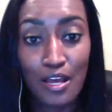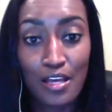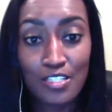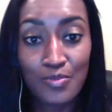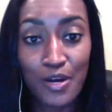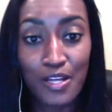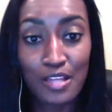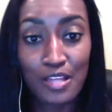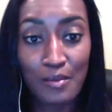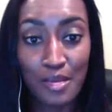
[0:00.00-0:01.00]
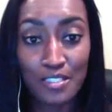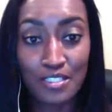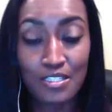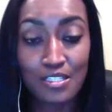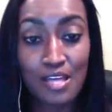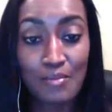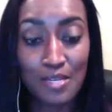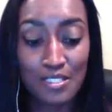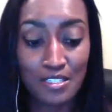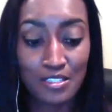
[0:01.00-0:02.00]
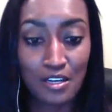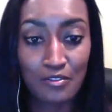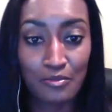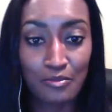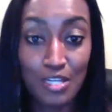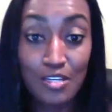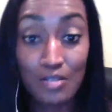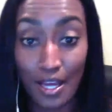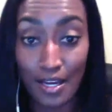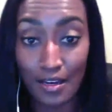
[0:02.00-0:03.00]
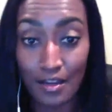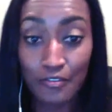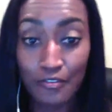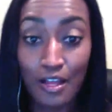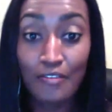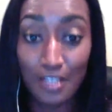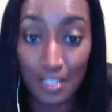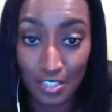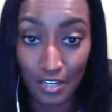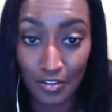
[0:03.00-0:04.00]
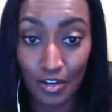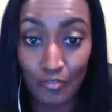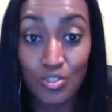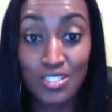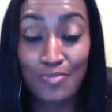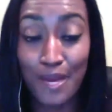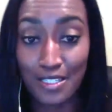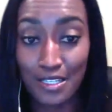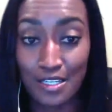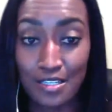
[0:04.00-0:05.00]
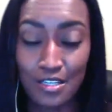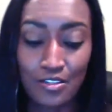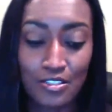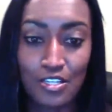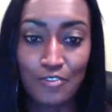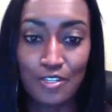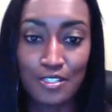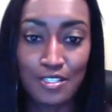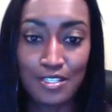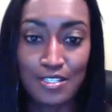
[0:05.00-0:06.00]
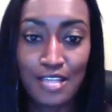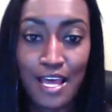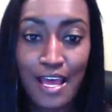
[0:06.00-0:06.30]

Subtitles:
spreading that message of being united, of loving each other, of respecting each other's differences,